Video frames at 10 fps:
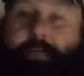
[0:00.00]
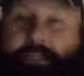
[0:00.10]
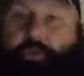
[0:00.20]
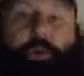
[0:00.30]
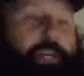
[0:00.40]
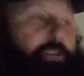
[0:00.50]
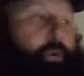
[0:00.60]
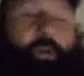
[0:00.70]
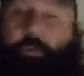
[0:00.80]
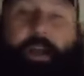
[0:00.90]
It's
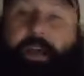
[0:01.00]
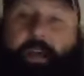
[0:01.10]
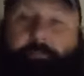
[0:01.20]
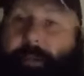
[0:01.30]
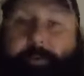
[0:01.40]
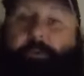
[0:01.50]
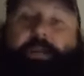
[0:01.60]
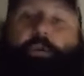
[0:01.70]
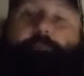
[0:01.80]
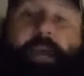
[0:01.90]
2021. Maybe
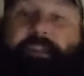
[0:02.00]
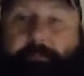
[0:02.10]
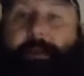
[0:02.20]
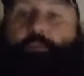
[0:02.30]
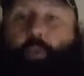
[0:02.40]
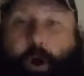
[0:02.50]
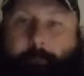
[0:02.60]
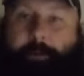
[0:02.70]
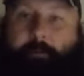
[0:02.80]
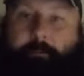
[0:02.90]
we should pay them and
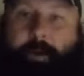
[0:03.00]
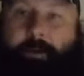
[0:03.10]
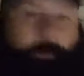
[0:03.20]
whomp them.